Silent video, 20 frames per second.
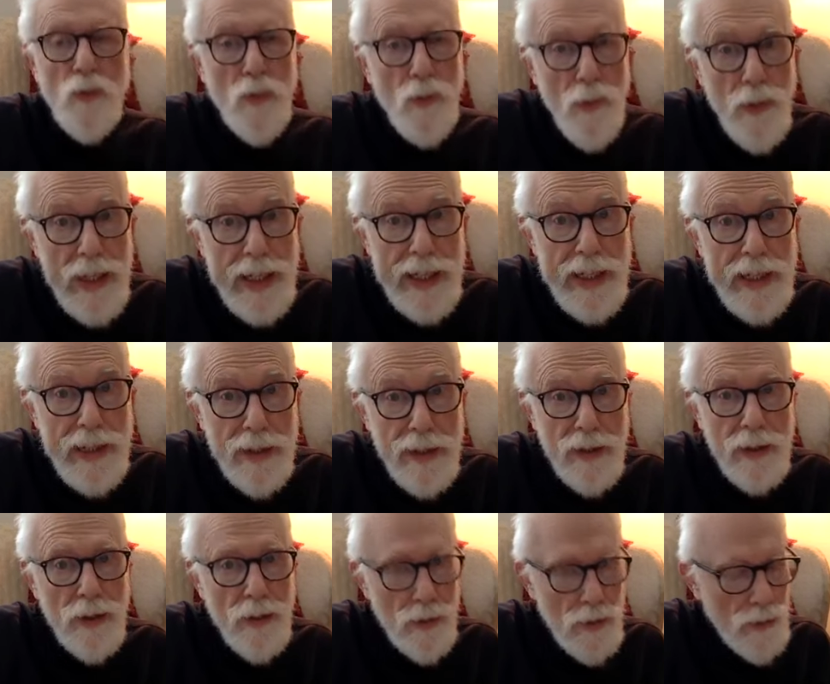
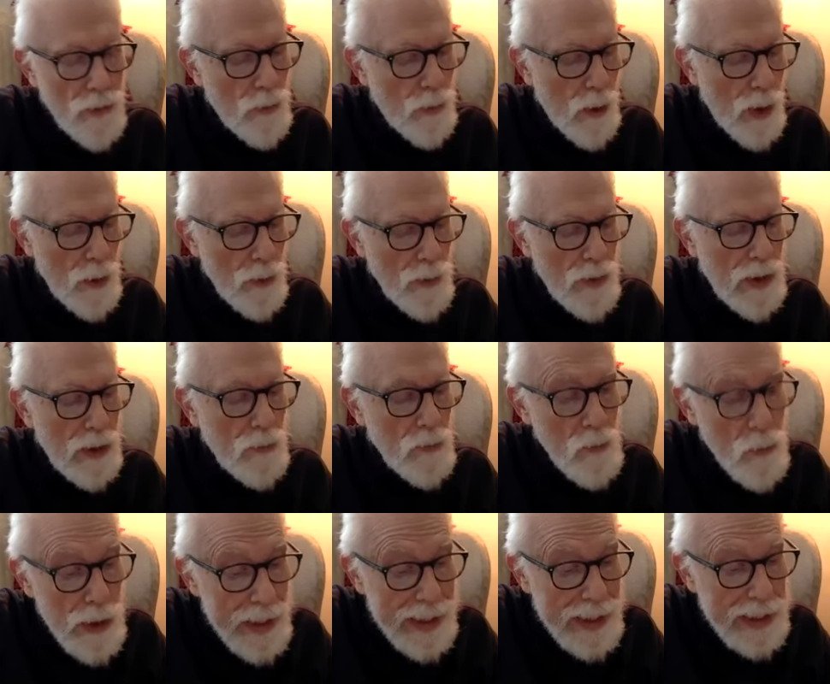real, quote,
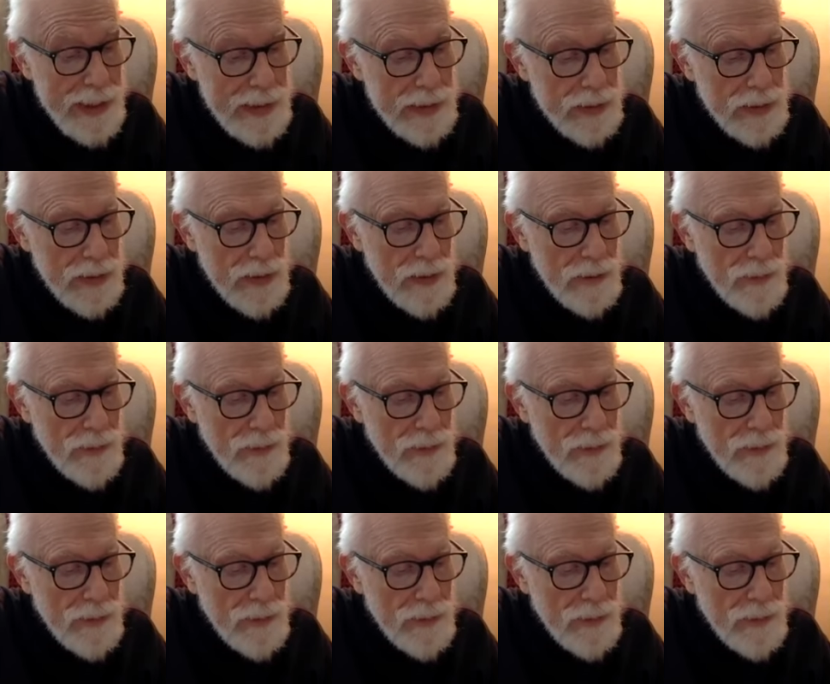real?